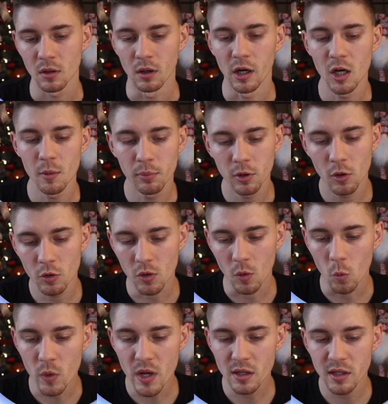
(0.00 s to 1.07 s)
I upload
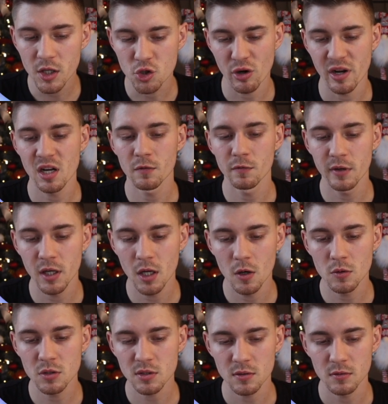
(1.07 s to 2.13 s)
weekly training
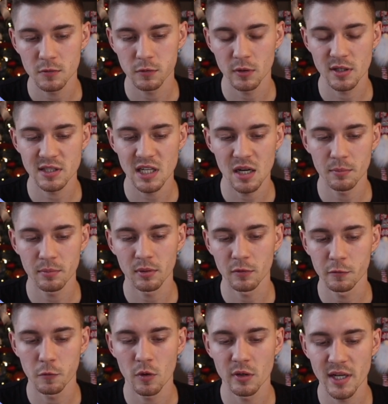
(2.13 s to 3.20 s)
videos. For example,
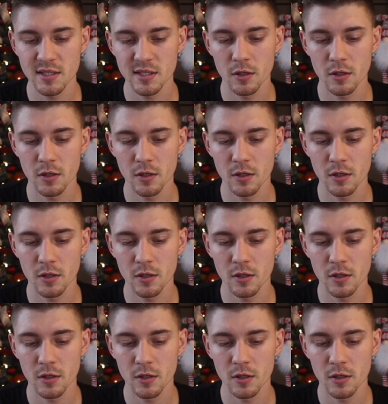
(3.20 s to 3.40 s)
4 days